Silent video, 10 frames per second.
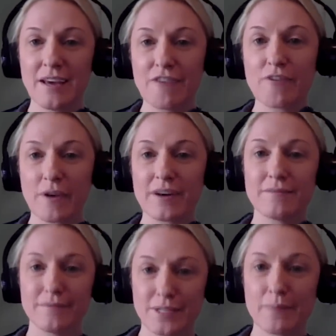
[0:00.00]

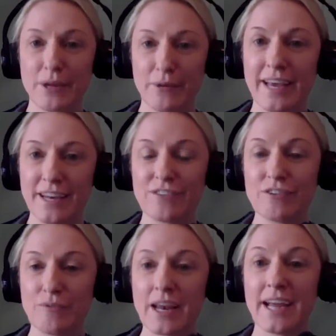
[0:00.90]
for something related
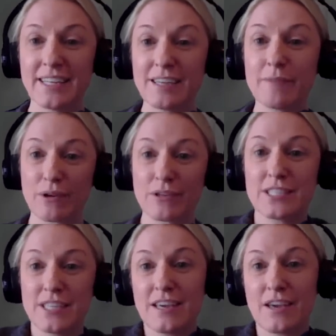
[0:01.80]
to what a typical
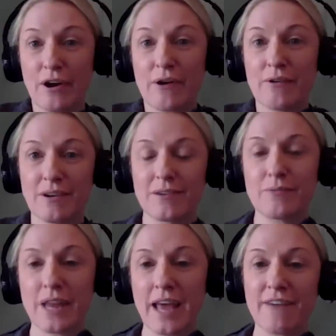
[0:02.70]
CEO
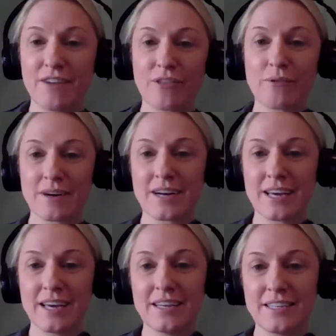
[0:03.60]
would have
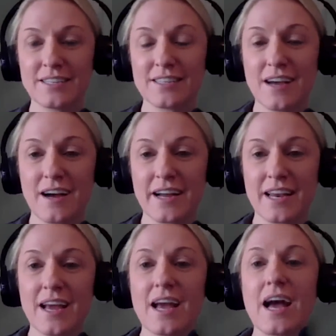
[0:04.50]
authority to
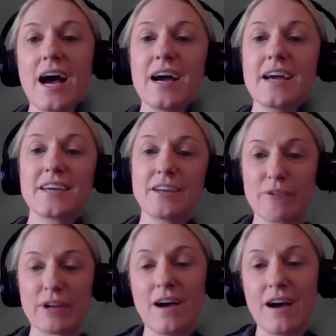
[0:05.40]
sign, I can
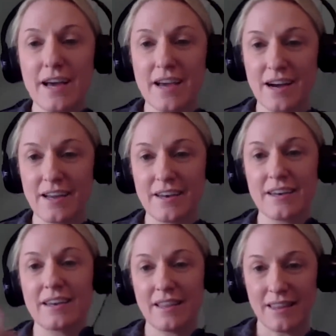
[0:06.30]
rely on
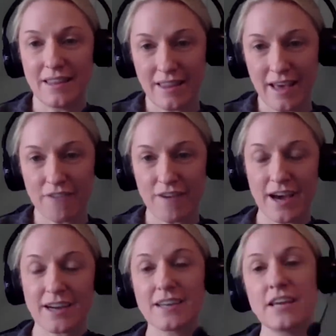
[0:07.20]
that
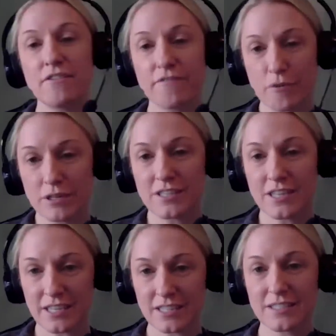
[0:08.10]
fact and enforce it
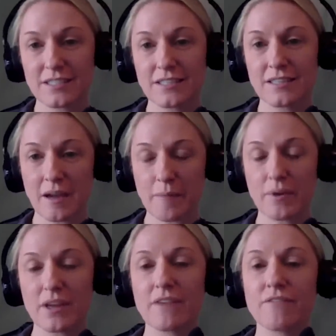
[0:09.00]
against the
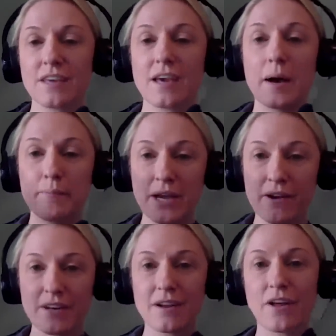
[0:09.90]
company of the
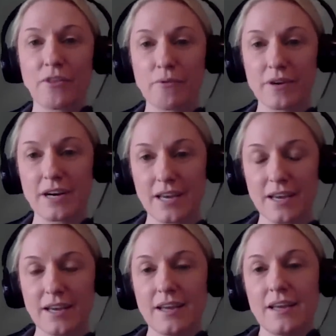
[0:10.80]
apparent
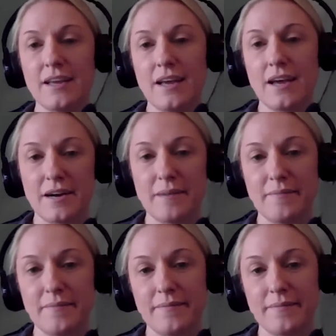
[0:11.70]
authority. And